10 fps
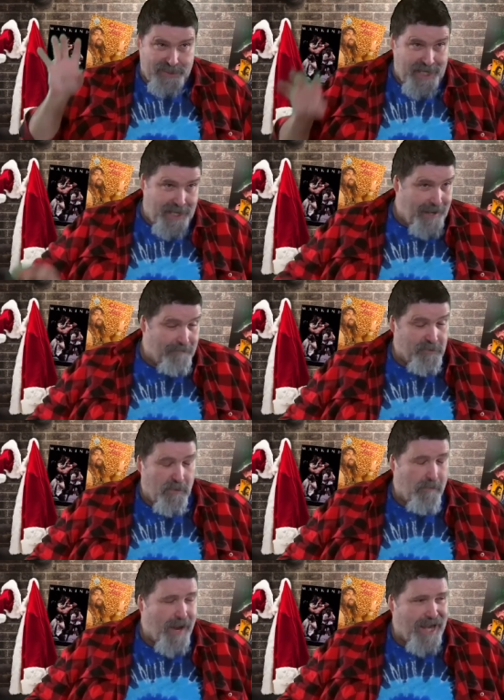Sting comes from
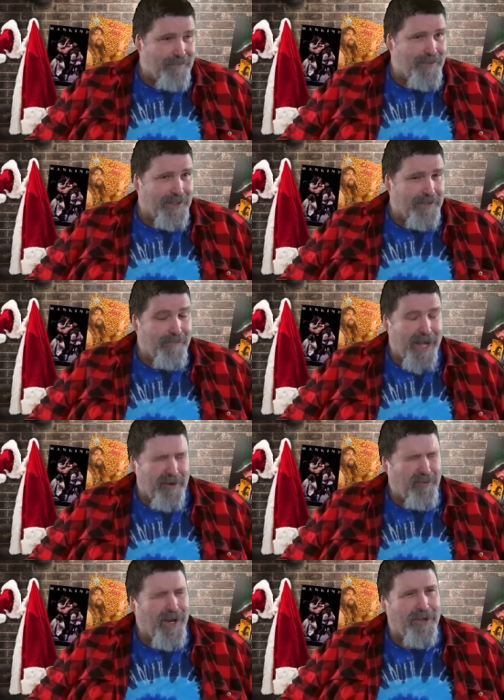a bodybuilding
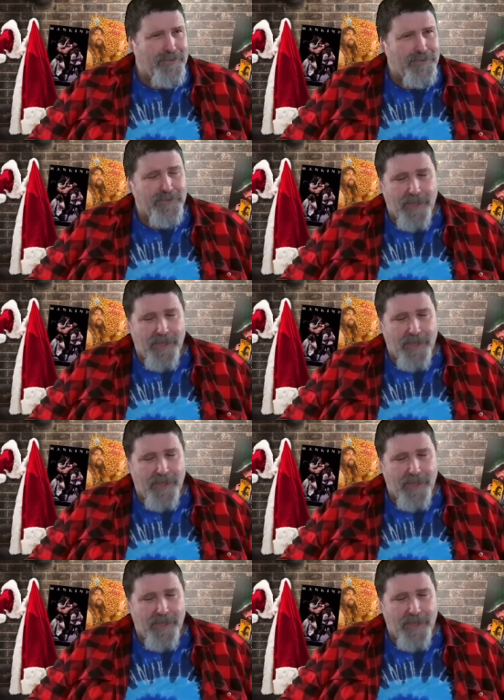background.